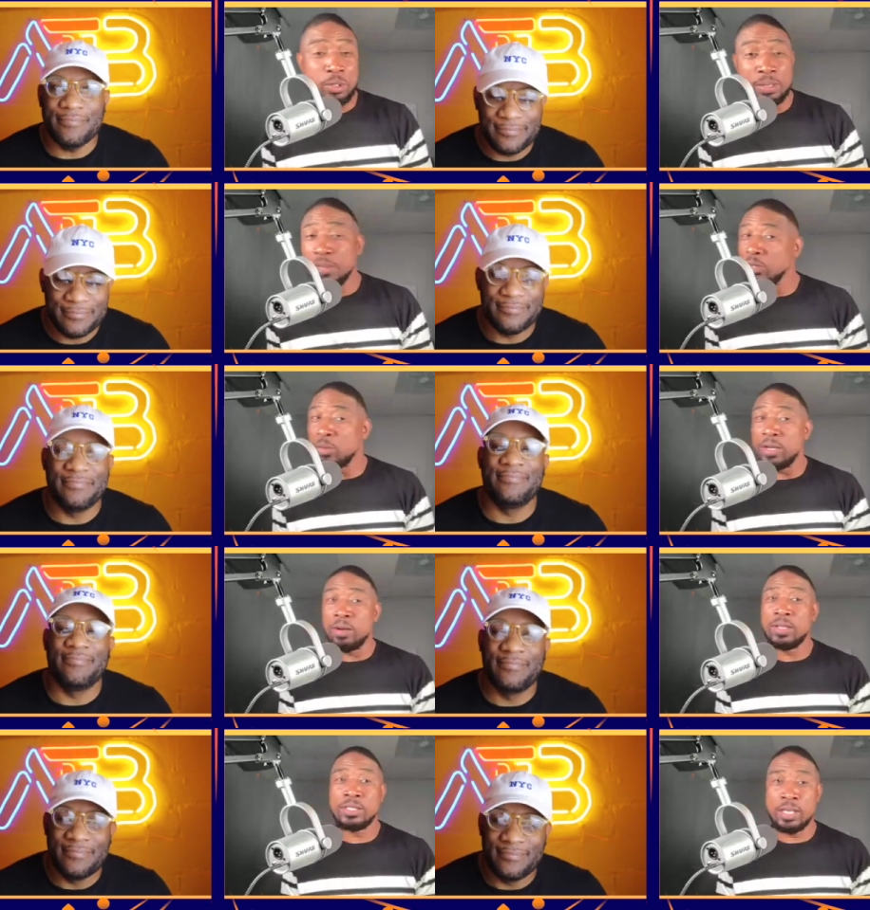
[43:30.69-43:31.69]
Speaker 1: them as
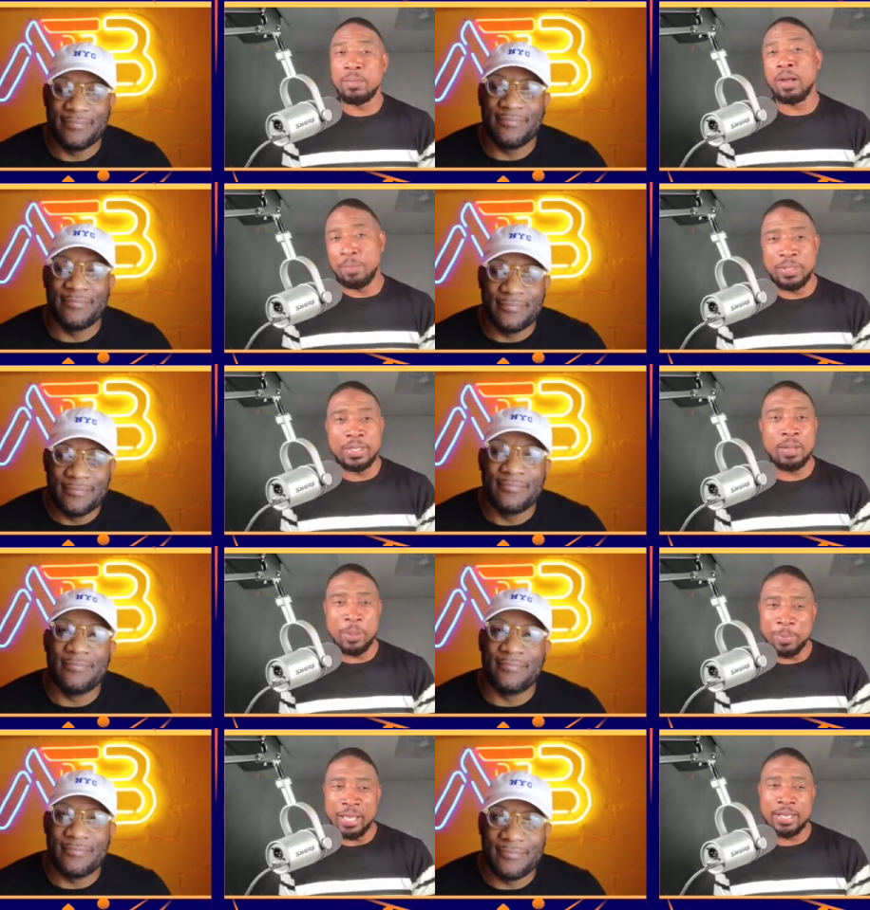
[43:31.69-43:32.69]
well. It's come up and
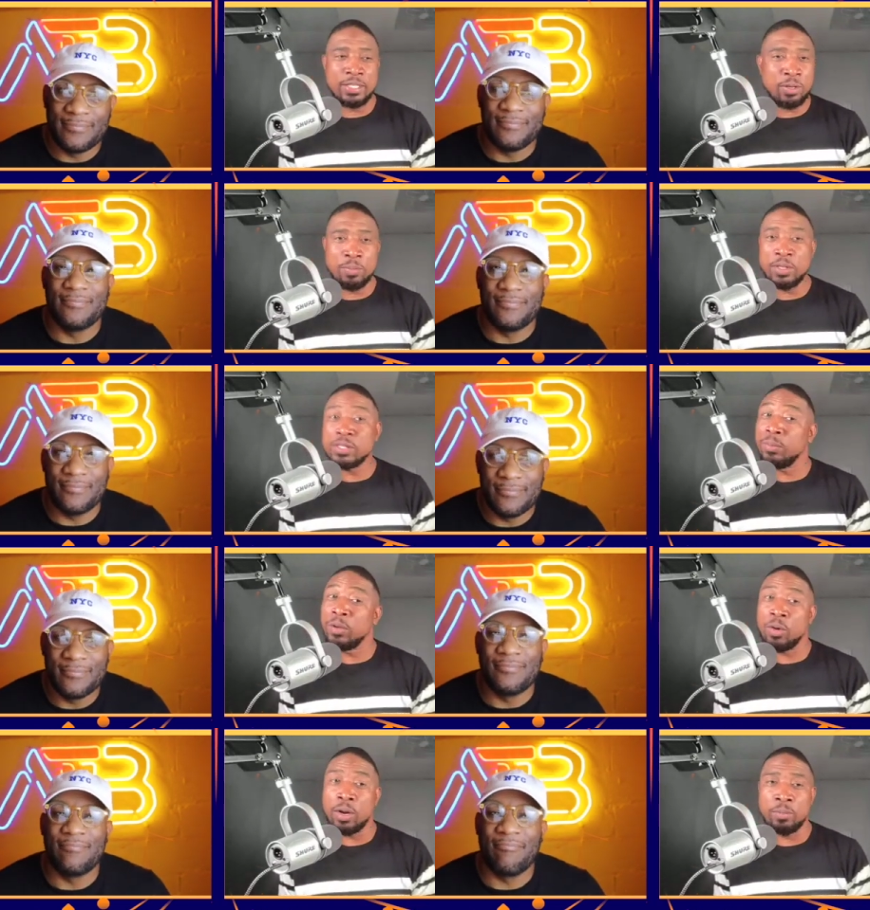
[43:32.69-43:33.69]
coming, man. It's gonna be some
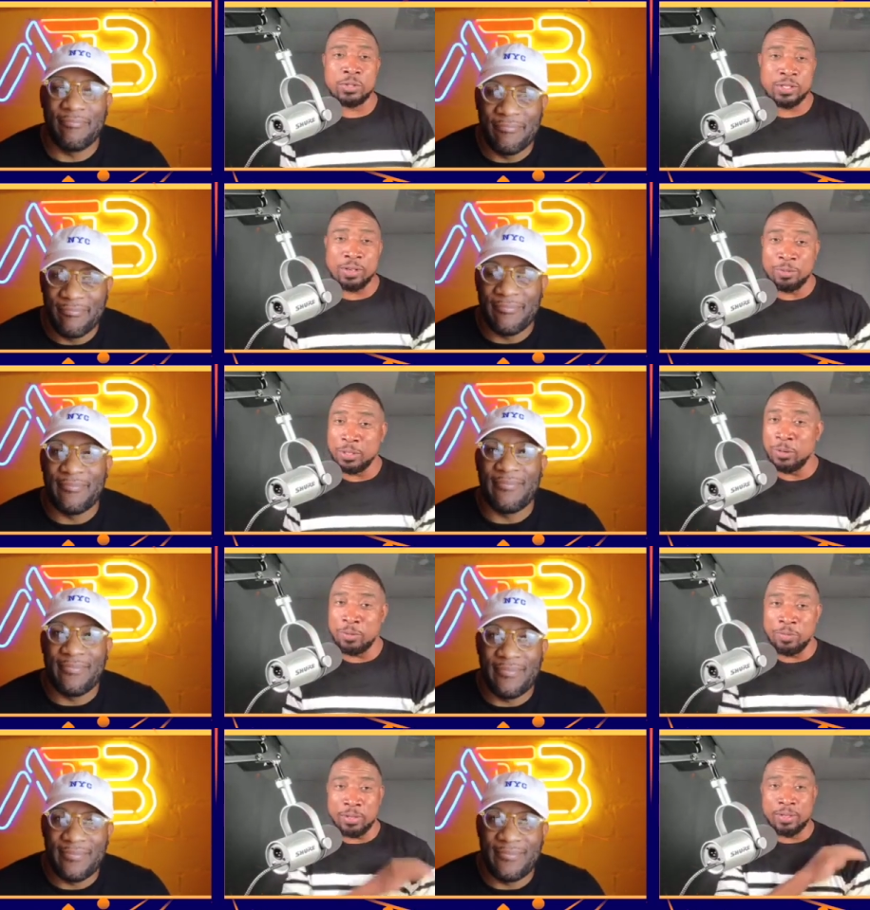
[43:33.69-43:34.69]
incredible stuff we're doing
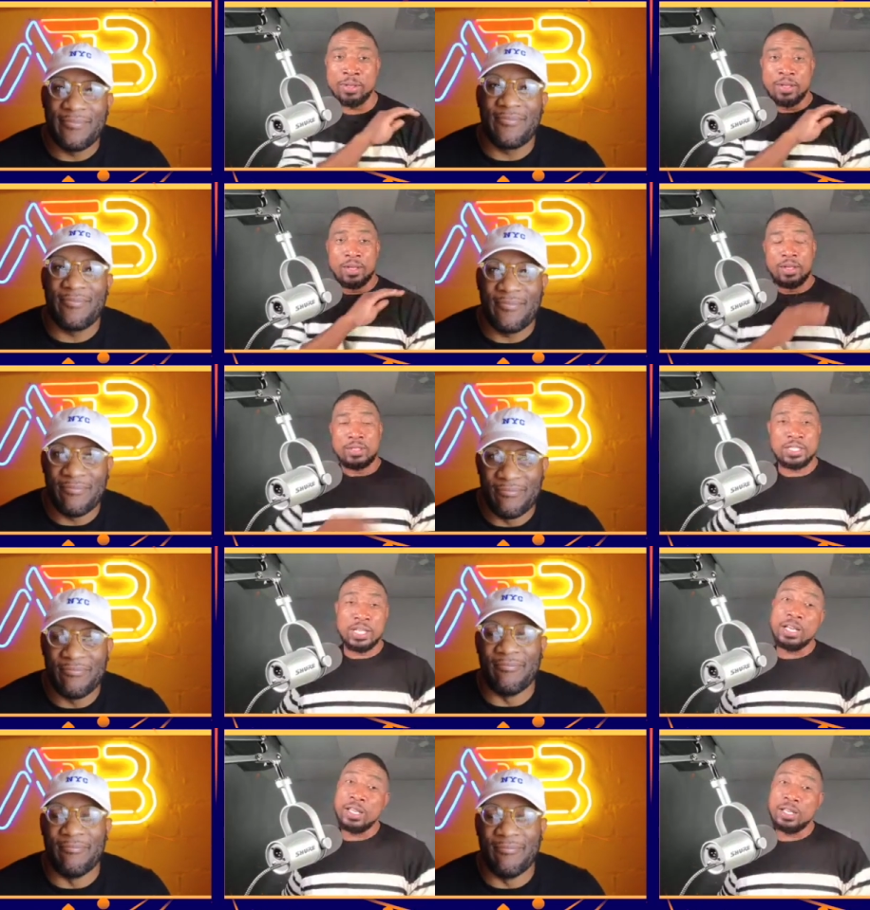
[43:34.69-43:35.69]
for the
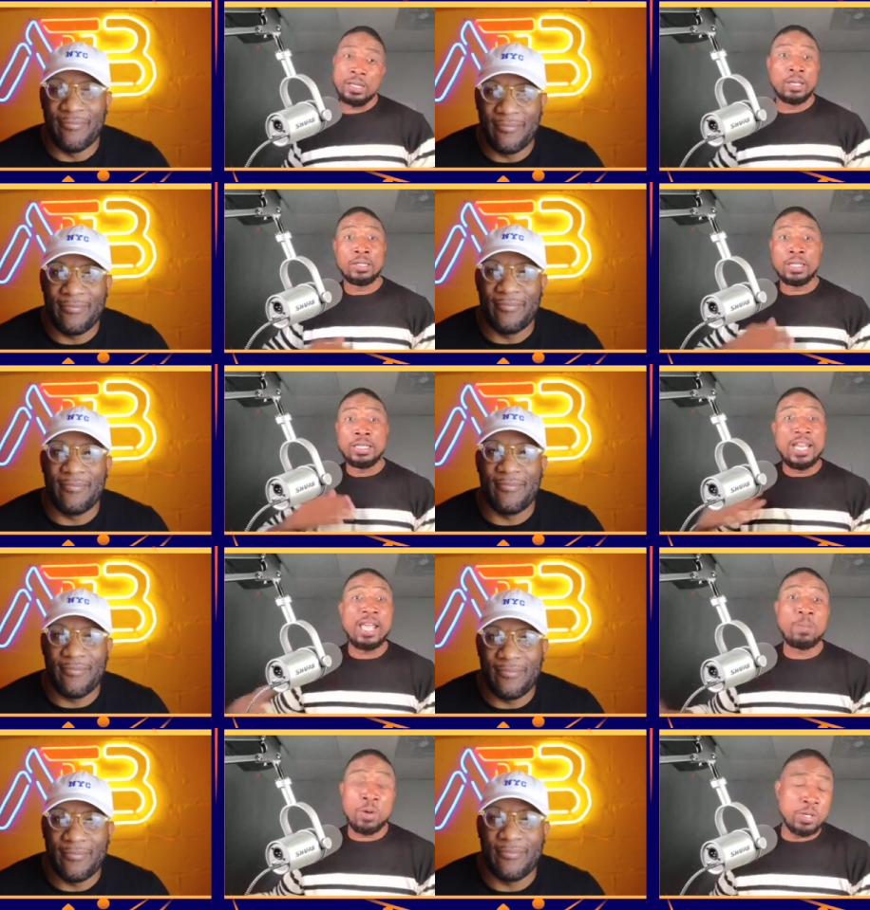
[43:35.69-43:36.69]
city, the the
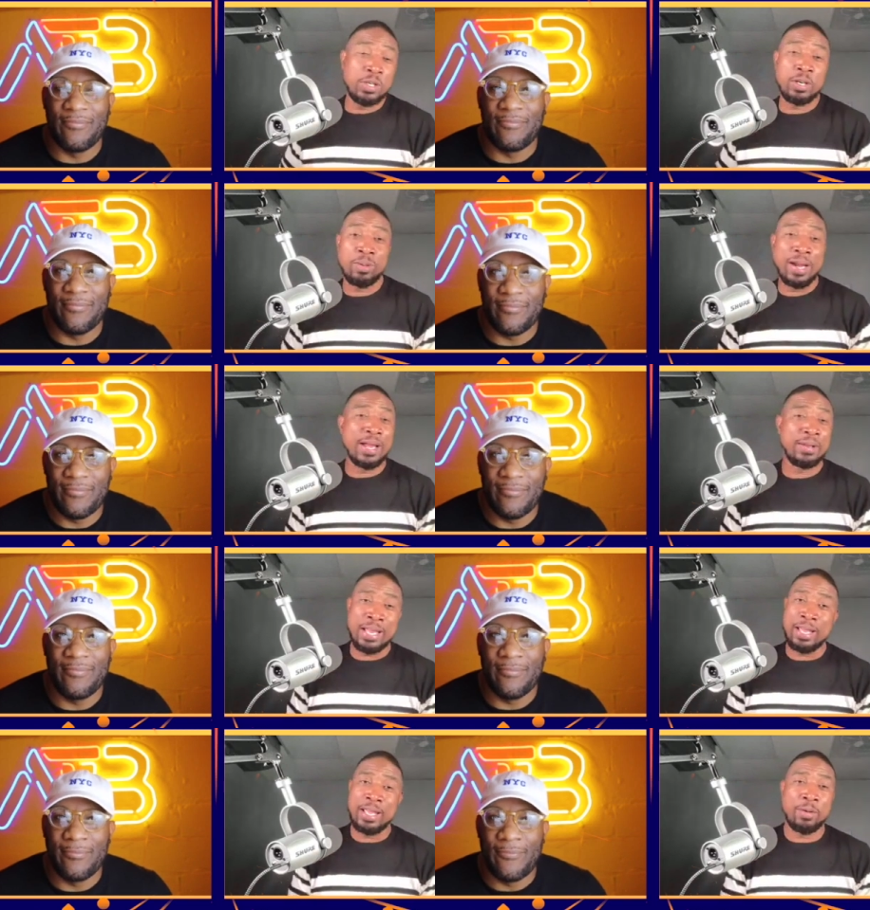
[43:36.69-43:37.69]
neighborhood around
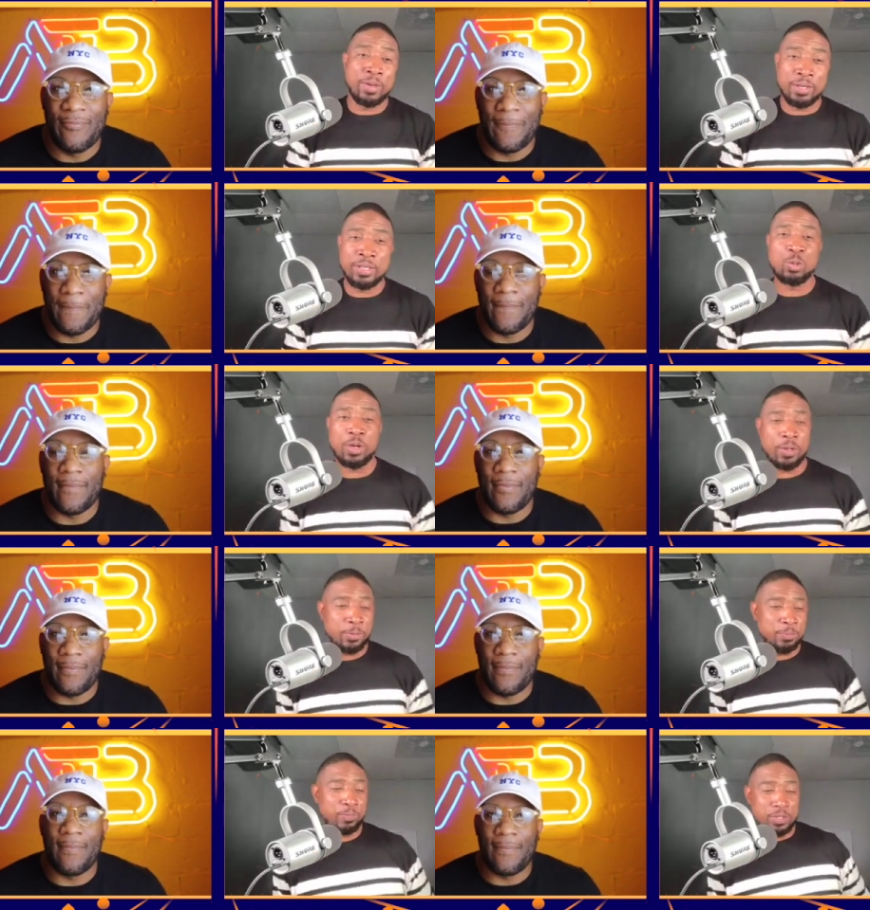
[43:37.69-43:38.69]
that area as
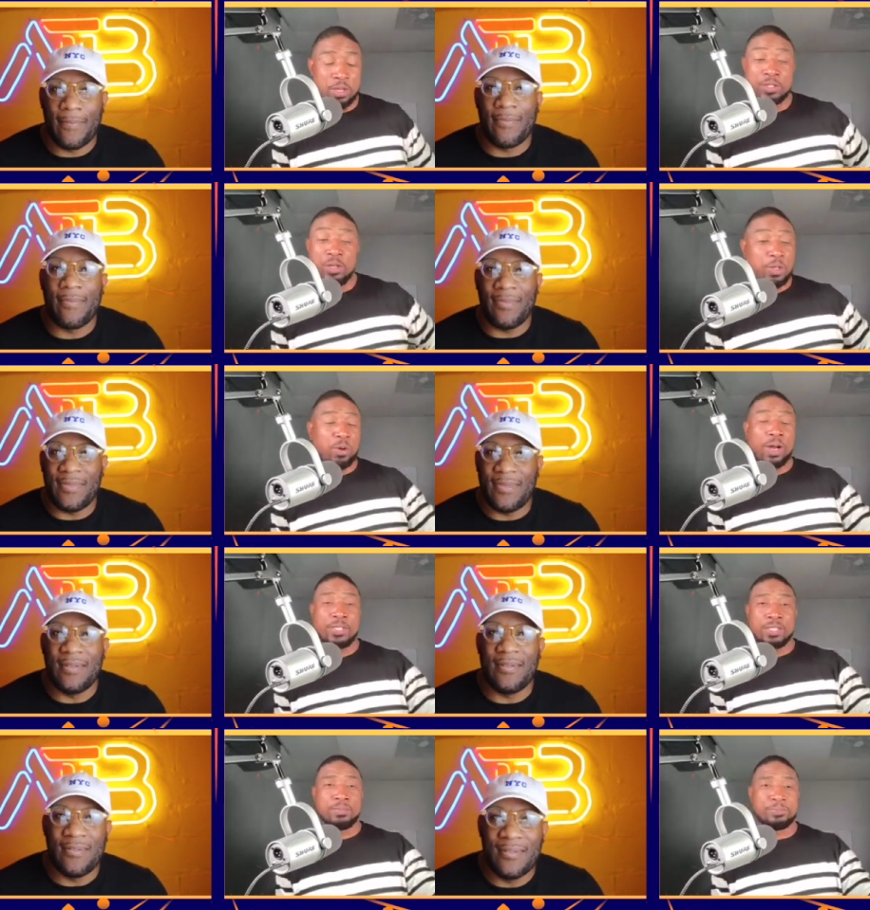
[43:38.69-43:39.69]
well. So it's gonna be
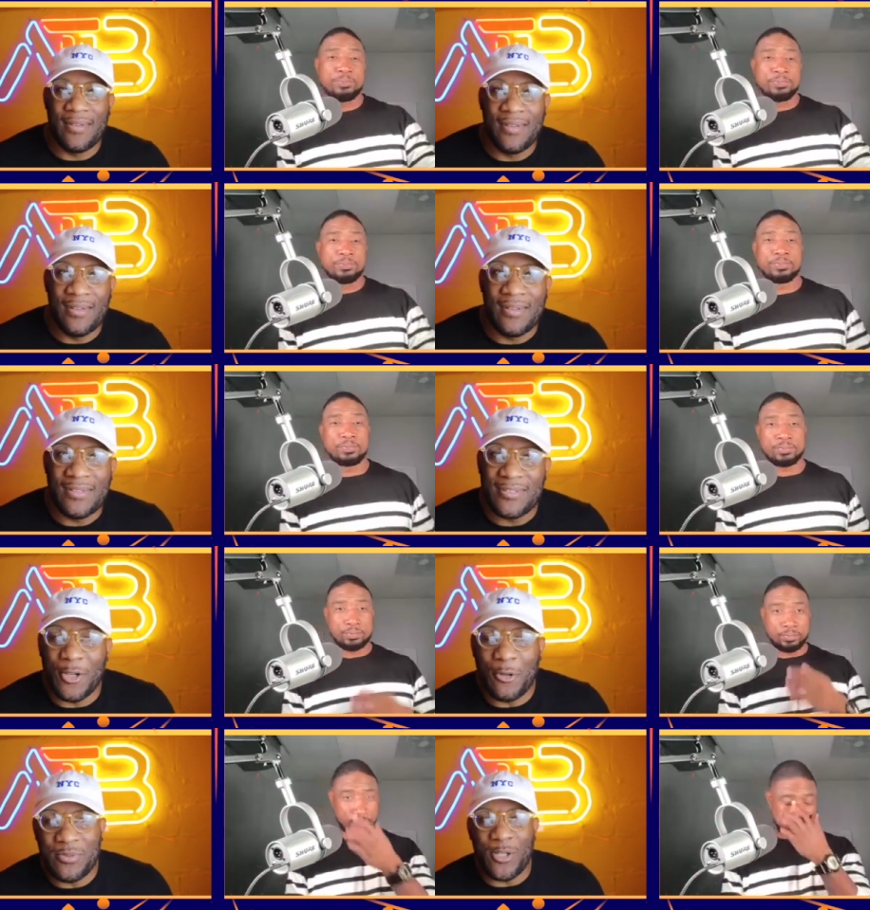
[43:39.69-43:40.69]
crazy.
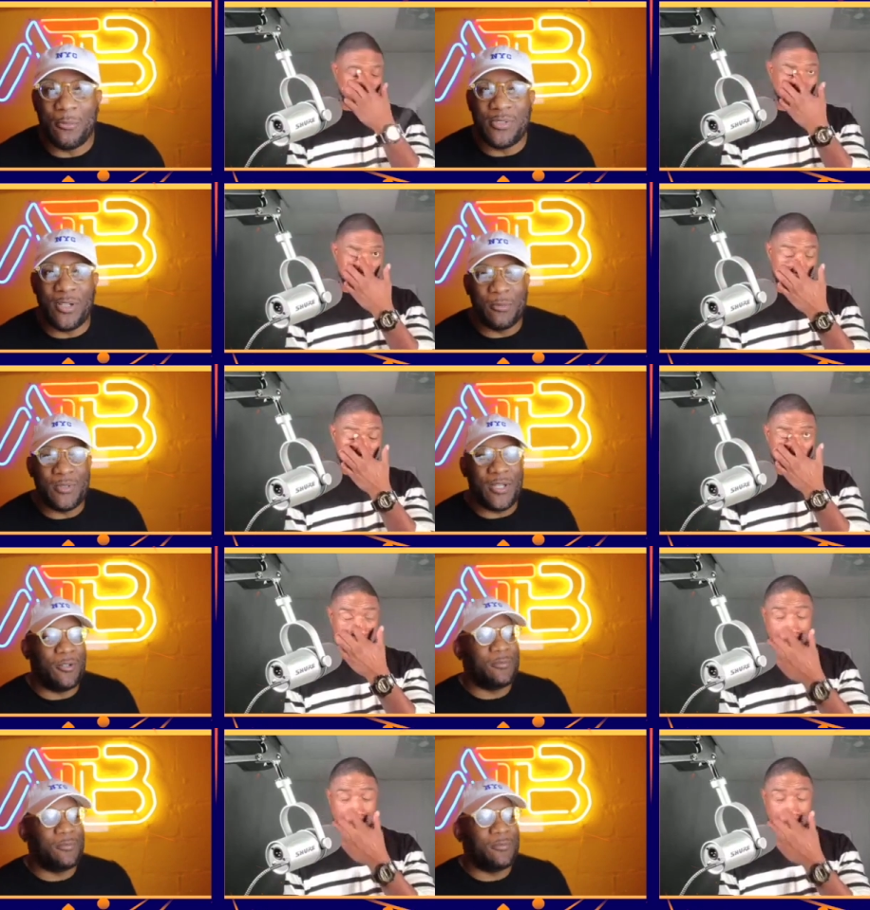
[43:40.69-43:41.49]
Dope, dope, dope, dope.